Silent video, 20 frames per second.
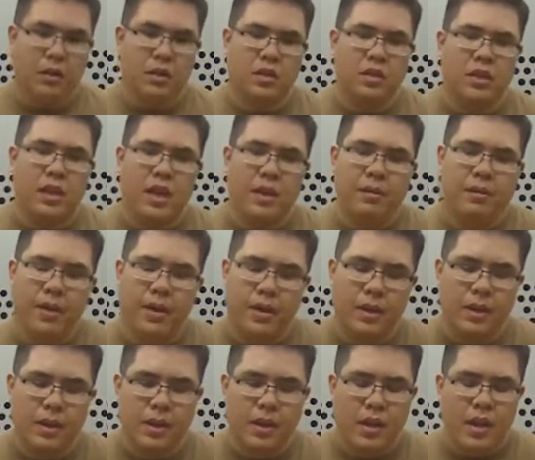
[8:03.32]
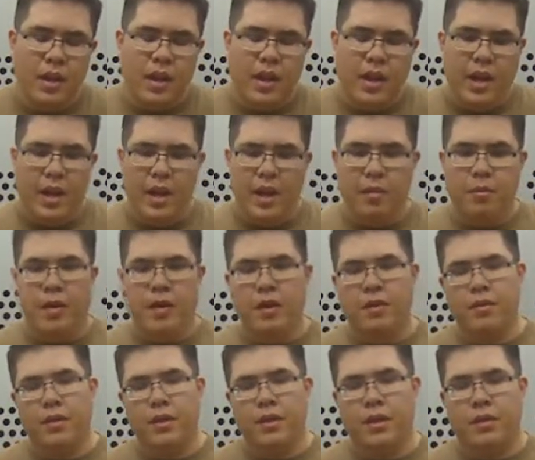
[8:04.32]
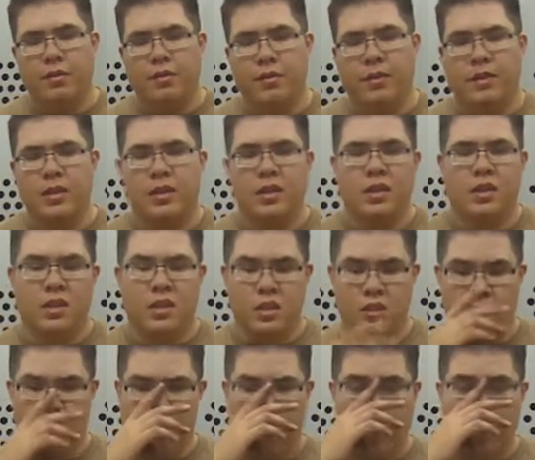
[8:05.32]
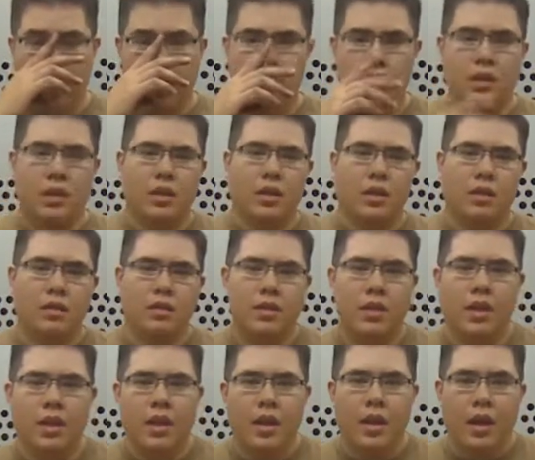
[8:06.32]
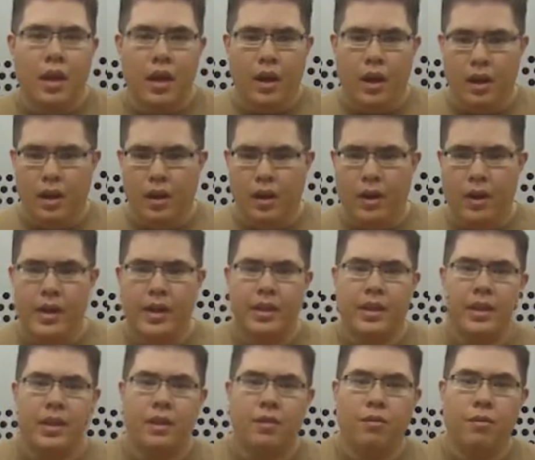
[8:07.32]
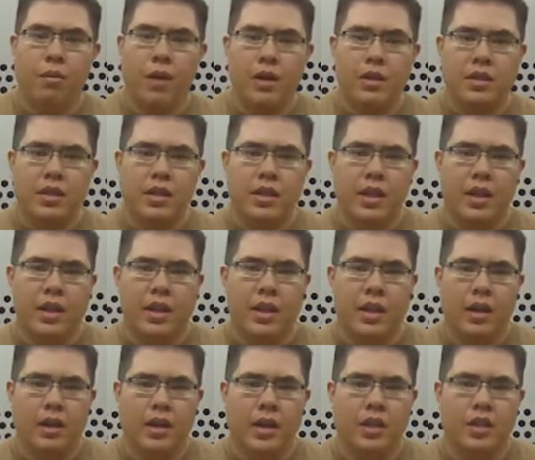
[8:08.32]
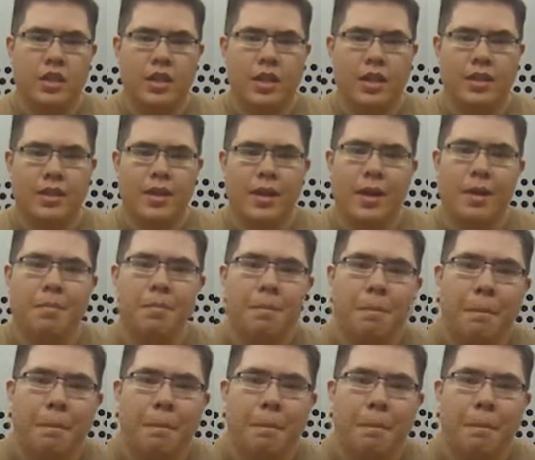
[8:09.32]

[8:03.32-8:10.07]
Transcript: and safe it, and we covered the different condition codes. Alright, thank you for watching, and I'll catch you next time.